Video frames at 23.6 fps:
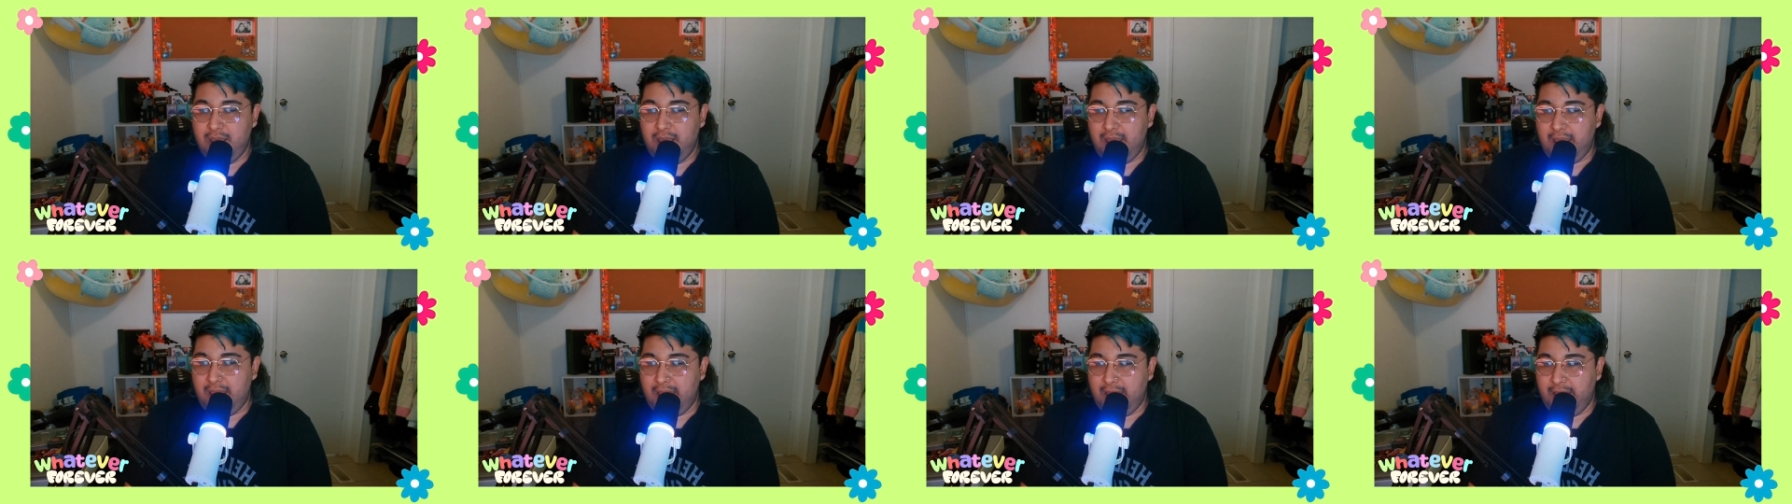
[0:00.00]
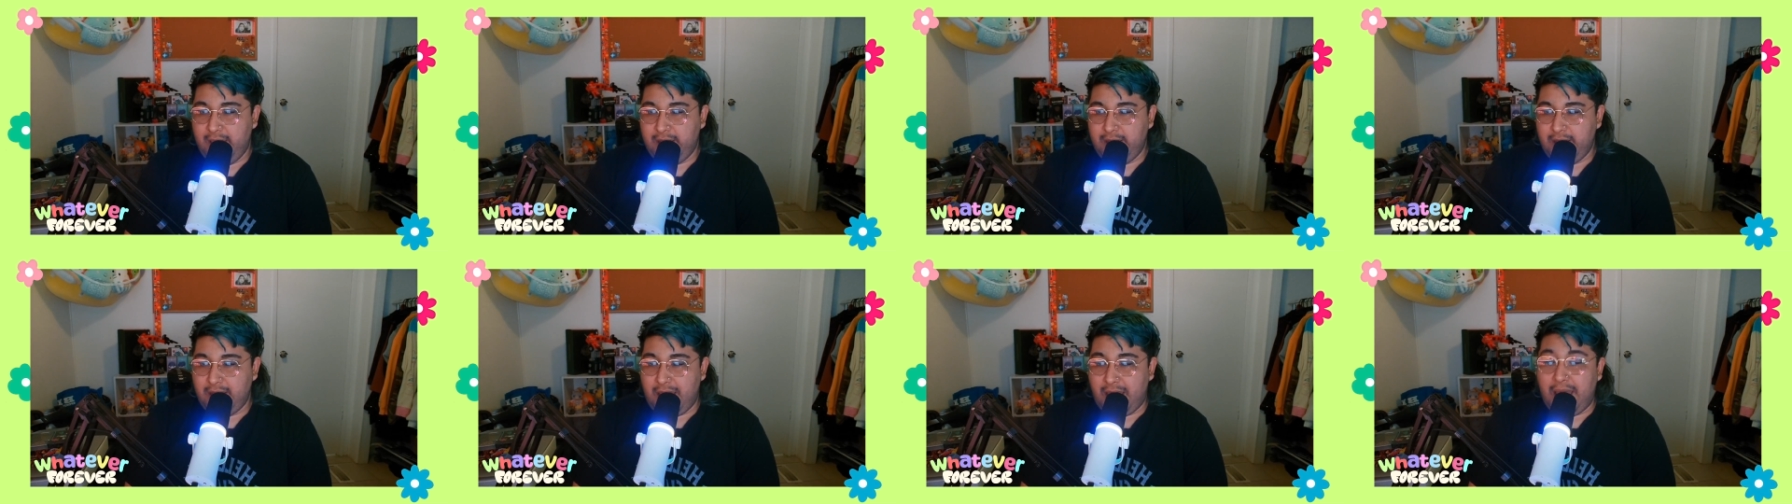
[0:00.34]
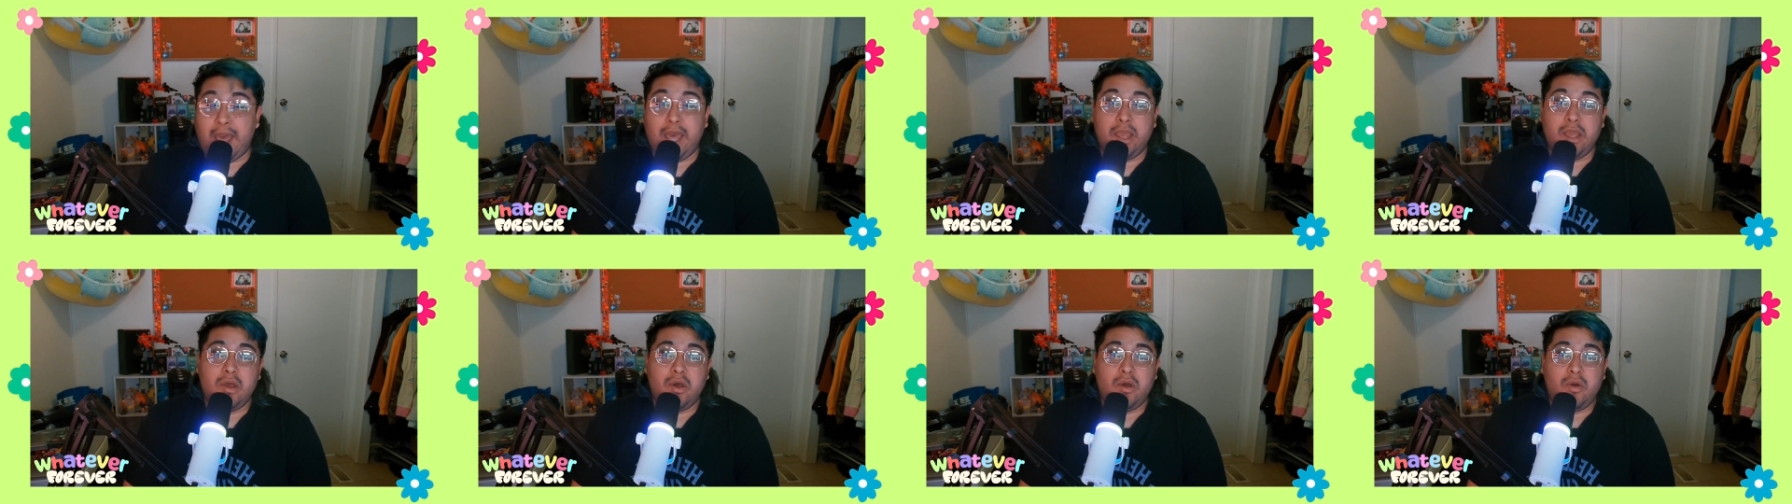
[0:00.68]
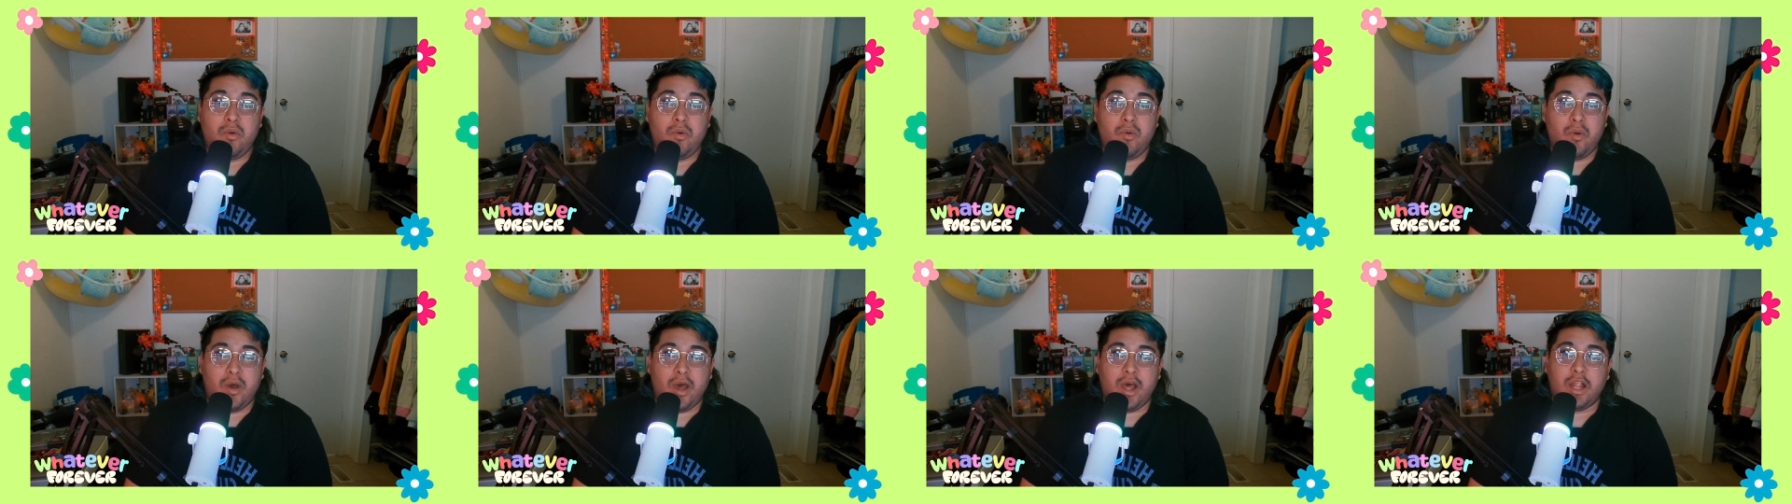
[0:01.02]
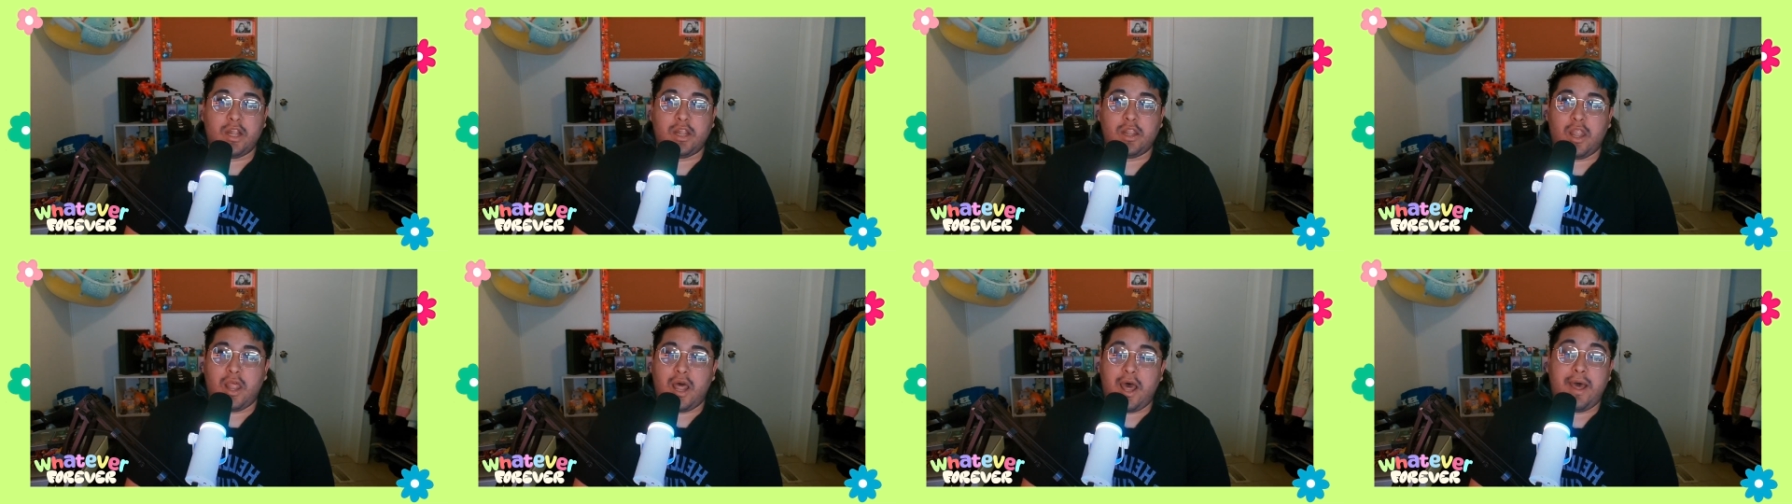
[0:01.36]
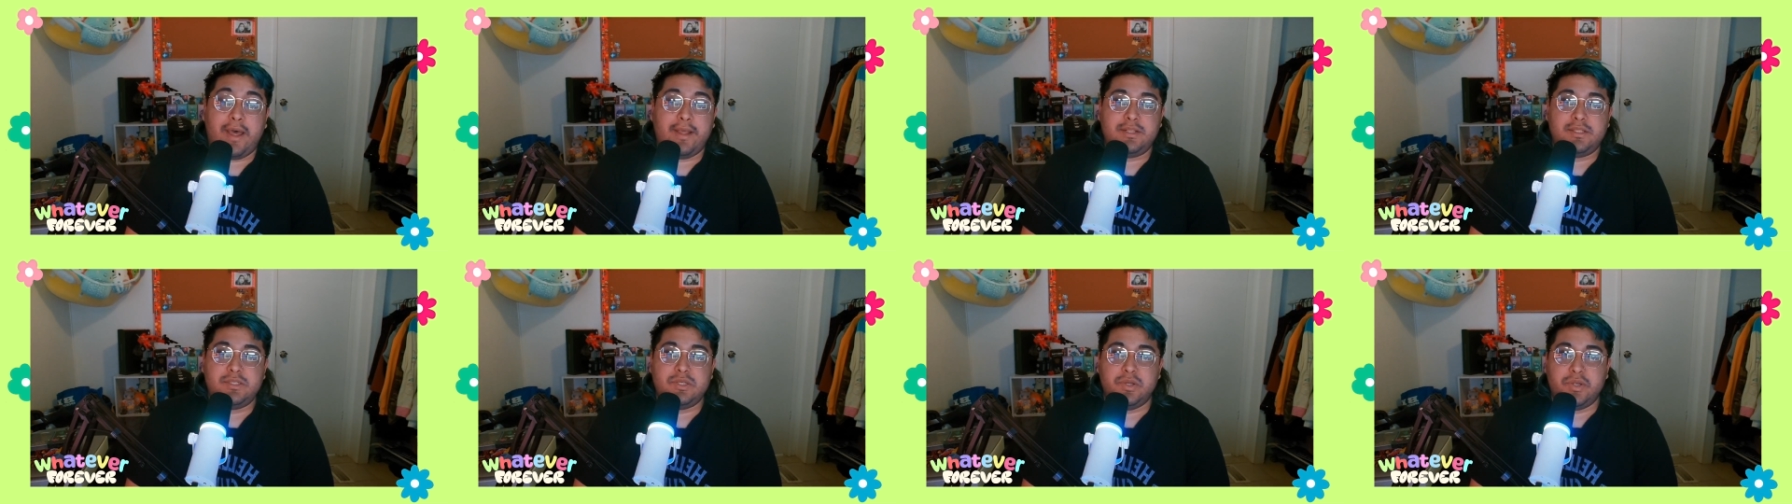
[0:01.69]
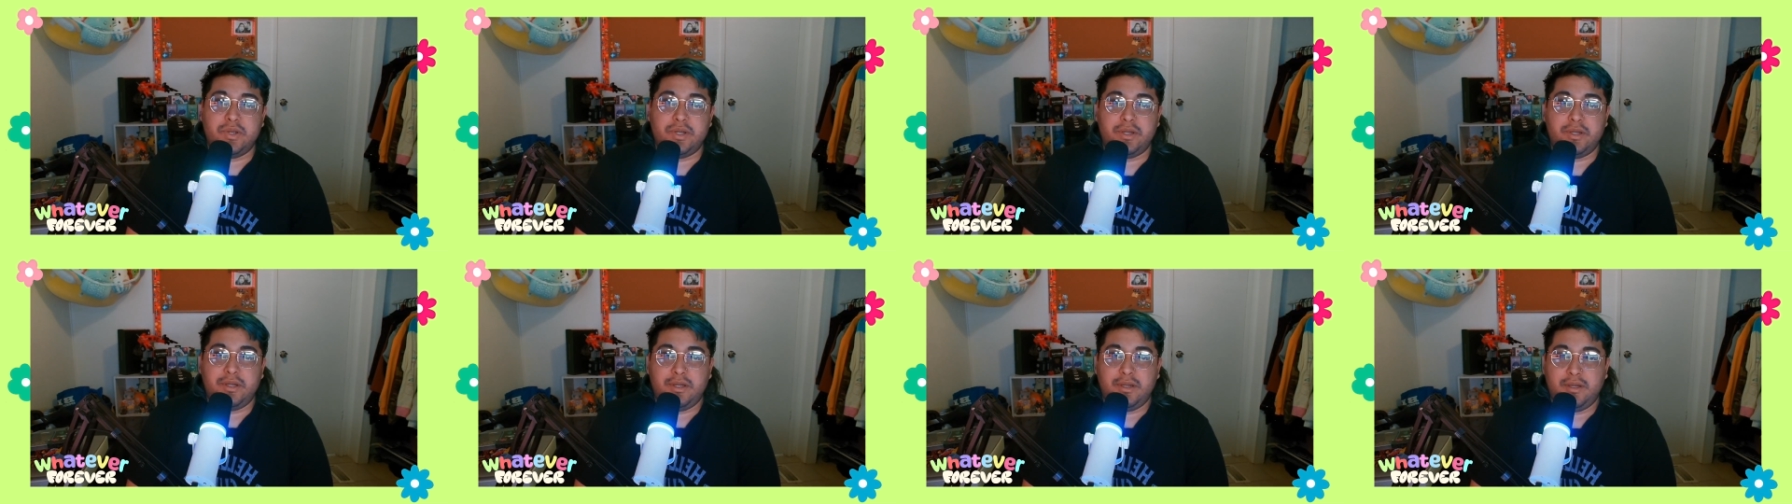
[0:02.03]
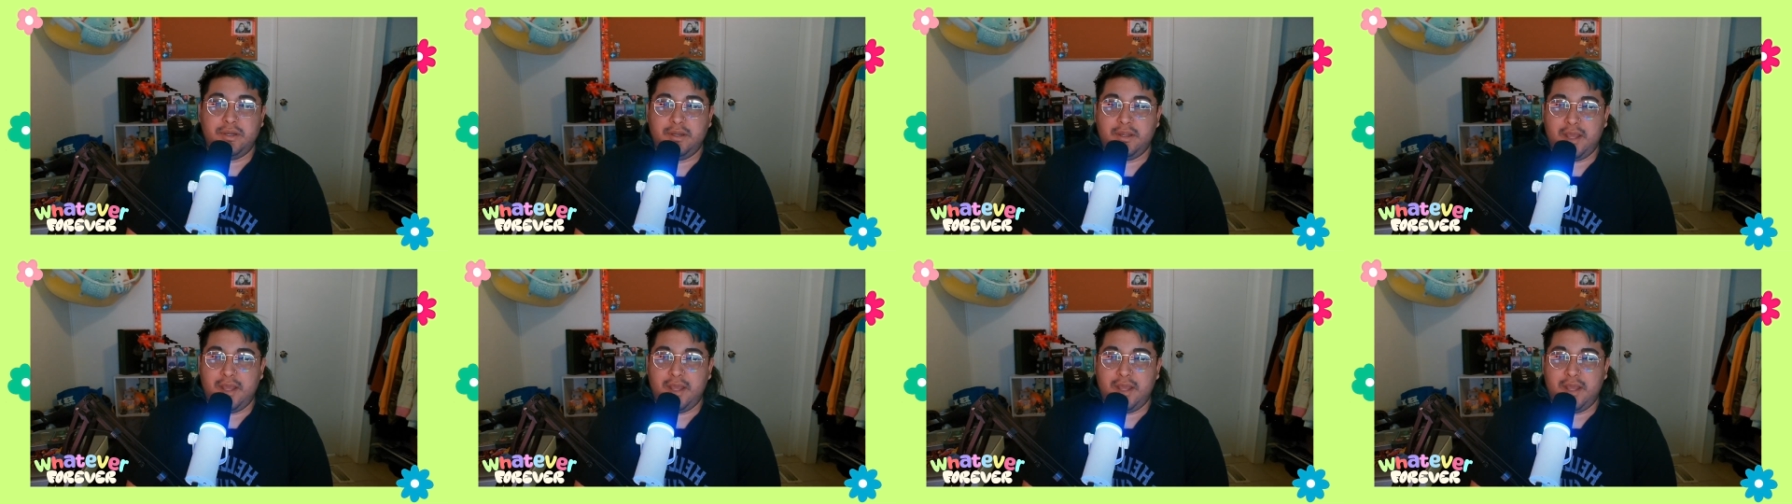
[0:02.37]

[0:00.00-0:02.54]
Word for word: And I owe a lot to her.